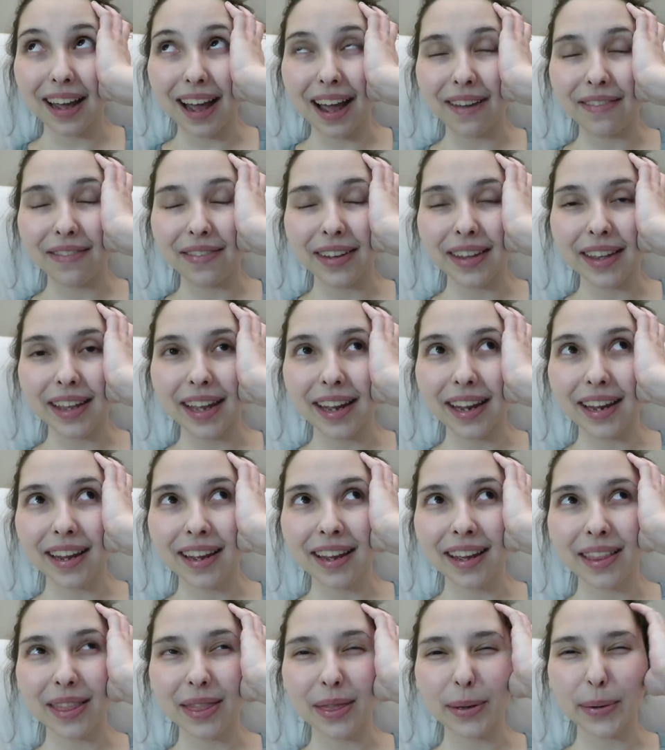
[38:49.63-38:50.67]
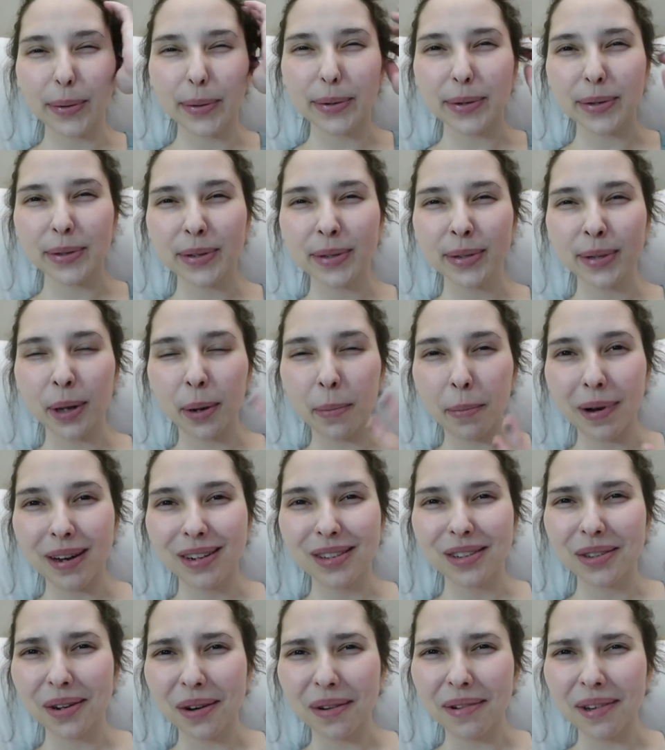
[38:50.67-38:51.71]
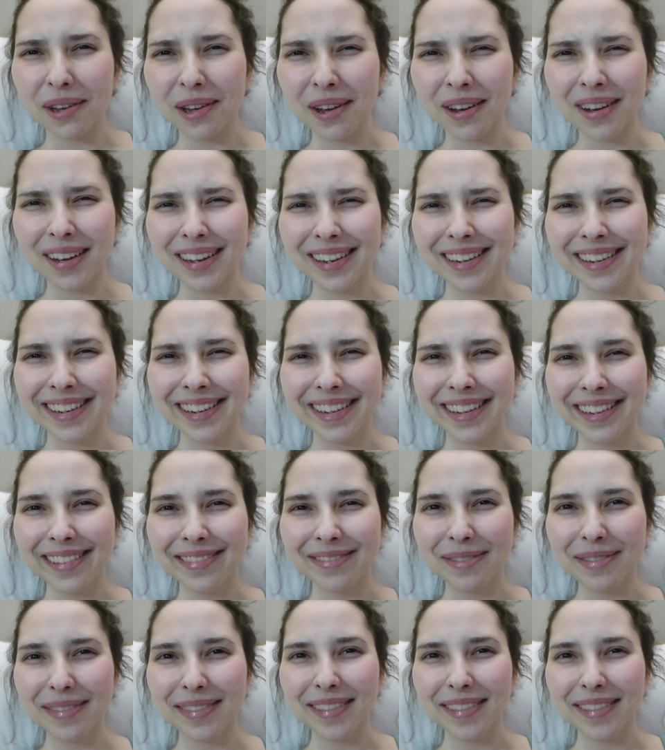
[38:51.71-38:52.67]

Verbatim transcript: I feel like there's so much going on,